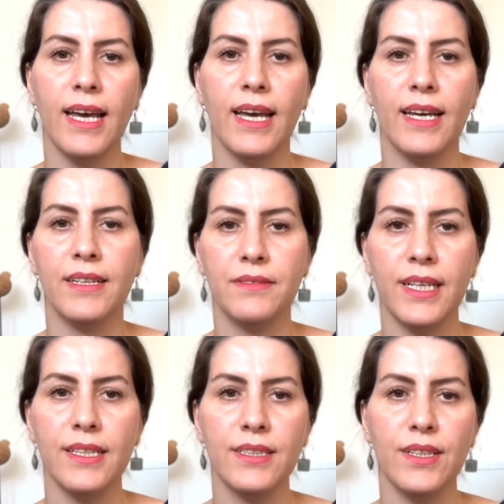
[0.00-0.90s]
a
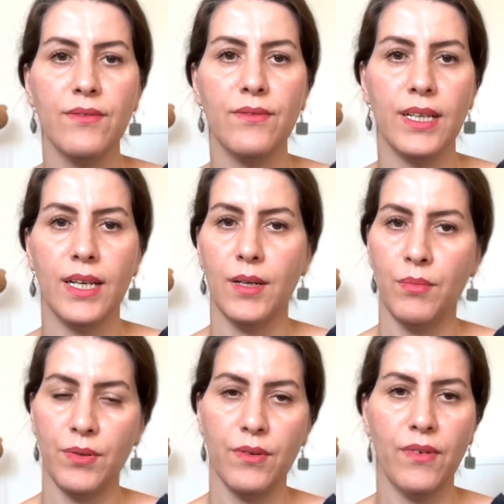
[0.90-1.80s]
creative
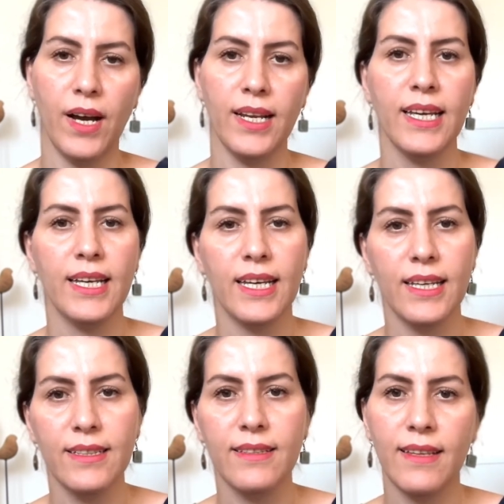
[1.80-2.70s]
profile.
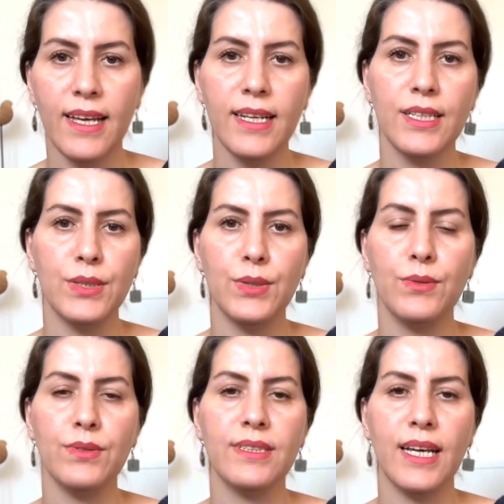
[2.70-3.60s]
It then
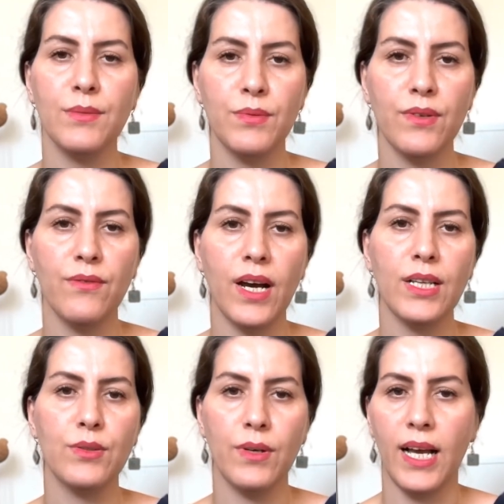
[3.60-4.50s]
uses that profile
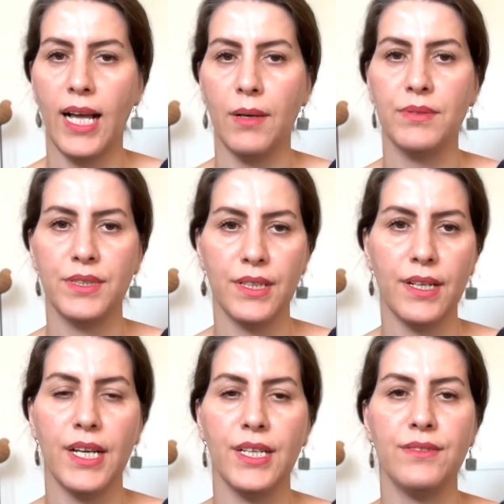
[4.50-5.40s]
to help
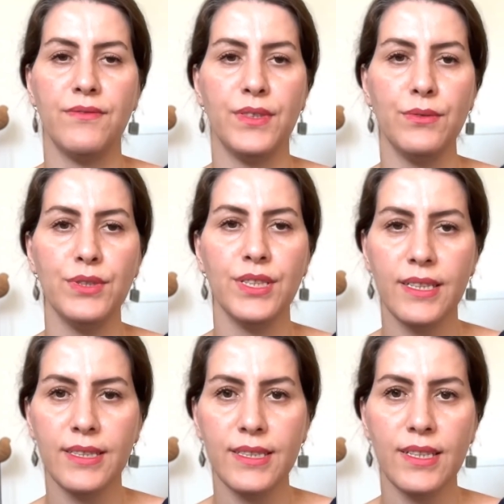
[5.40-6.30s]
generate future
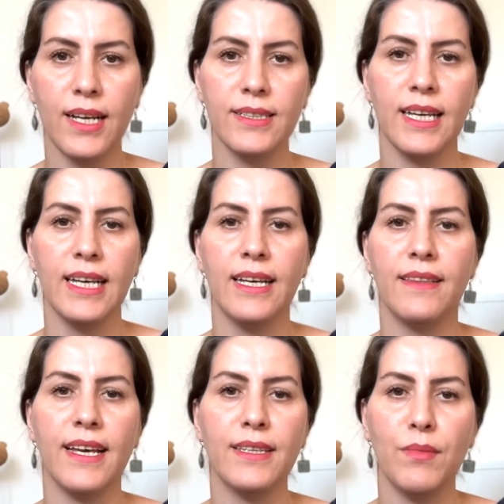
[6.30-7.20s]
designs
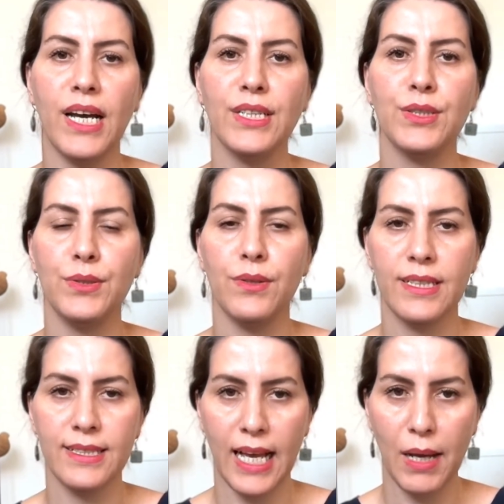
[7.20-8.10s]
that match your
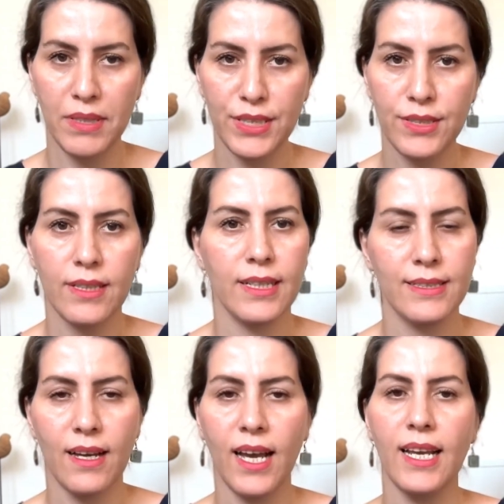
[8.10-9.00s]
established
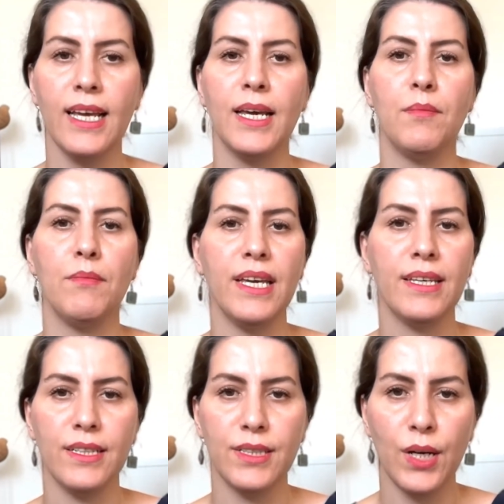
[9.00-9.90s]
style,
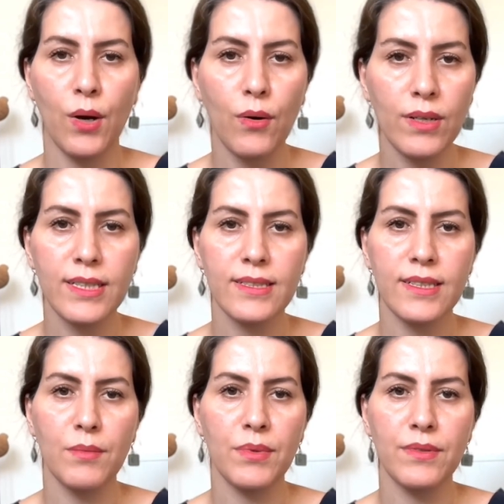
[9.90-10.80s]
making the whole
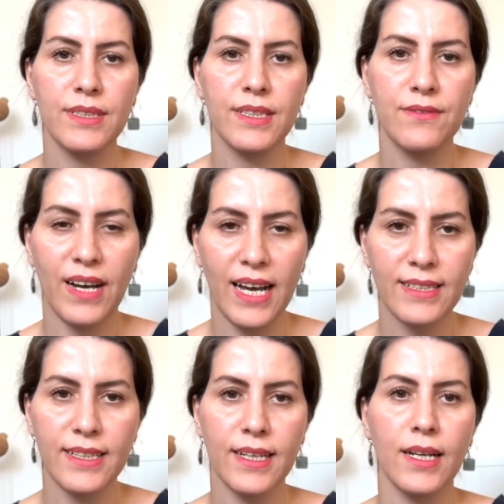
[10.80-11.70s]
design process
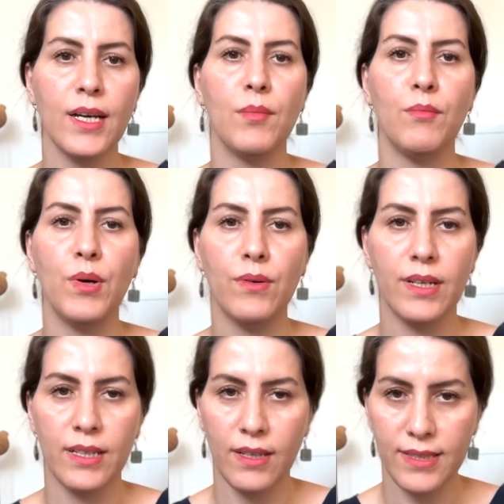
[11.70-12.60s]
faster, more
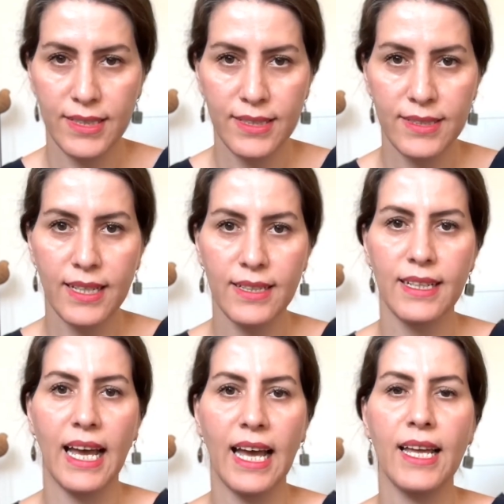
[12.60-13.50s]
consistent,
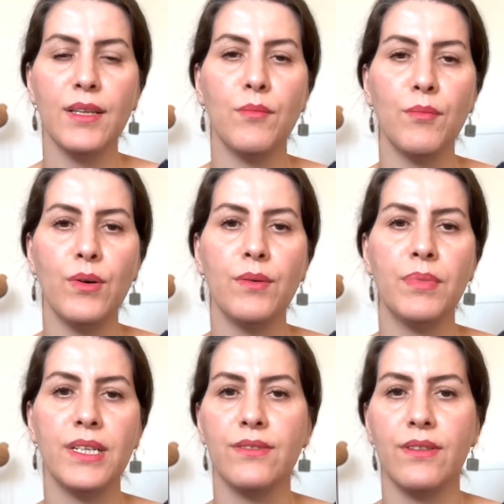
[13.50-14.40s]
and more
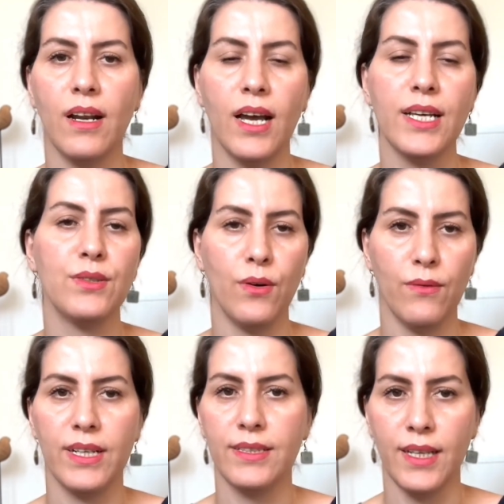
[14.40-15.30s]
personalized
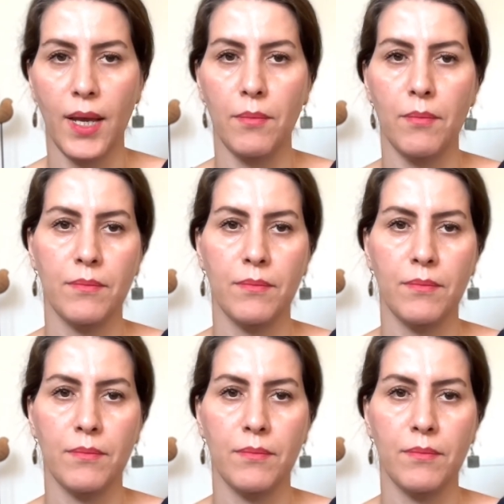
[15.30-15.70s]
over time.